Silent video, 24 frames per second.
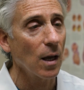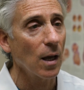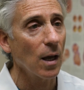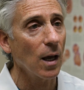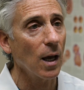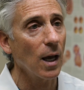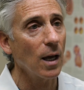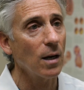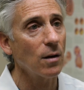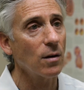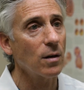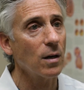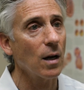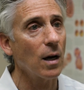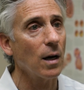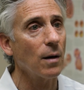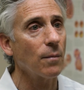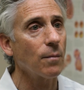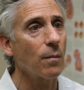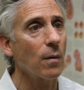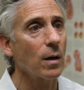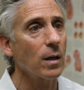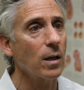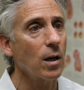And uh,
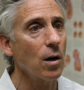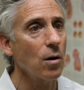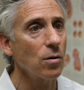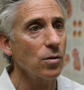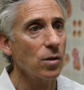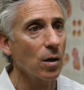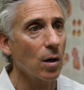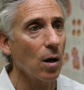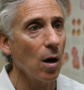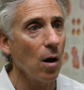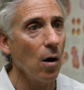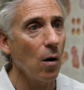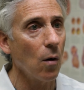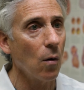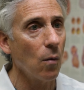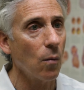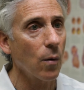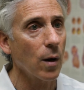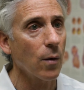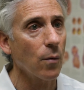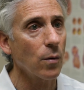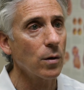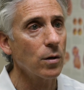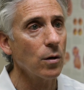years ago,
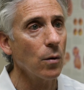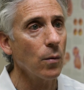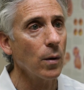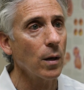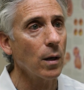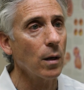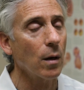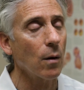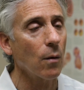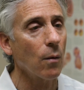we were doing,